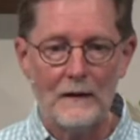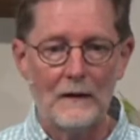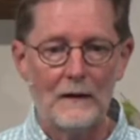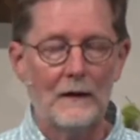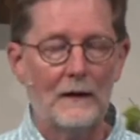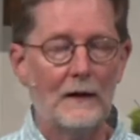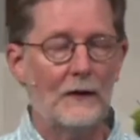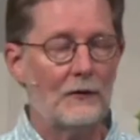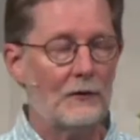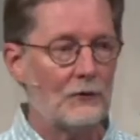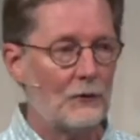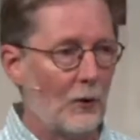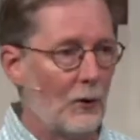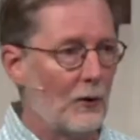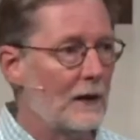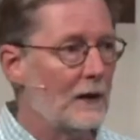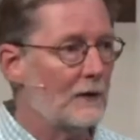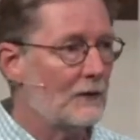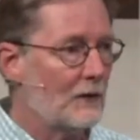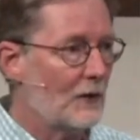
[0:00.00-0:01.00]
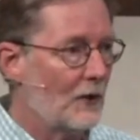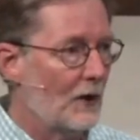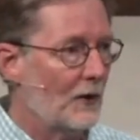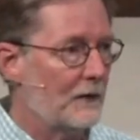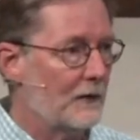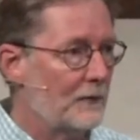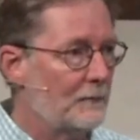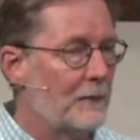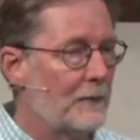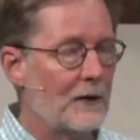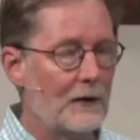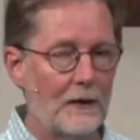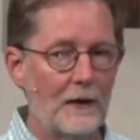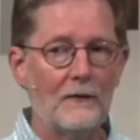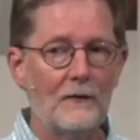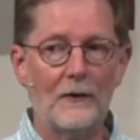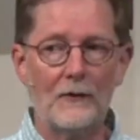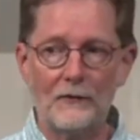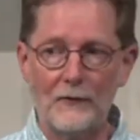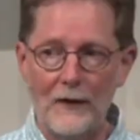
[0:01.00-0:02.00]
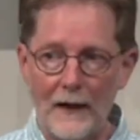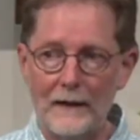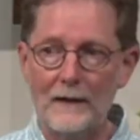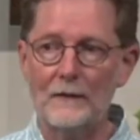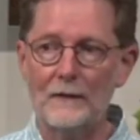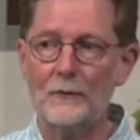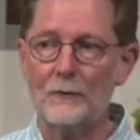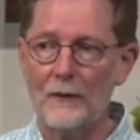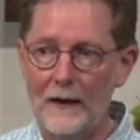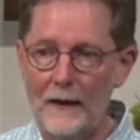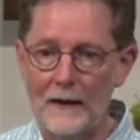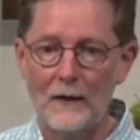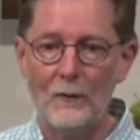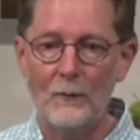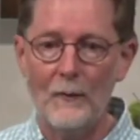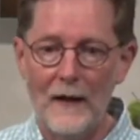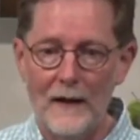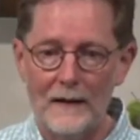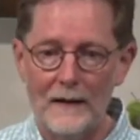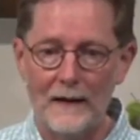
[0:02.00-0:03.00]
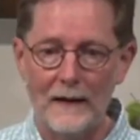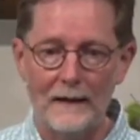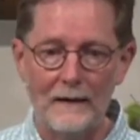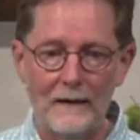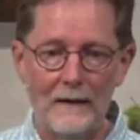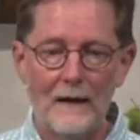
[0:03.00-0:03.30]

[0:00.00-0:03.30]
Historians call this period the Second Great Awakening.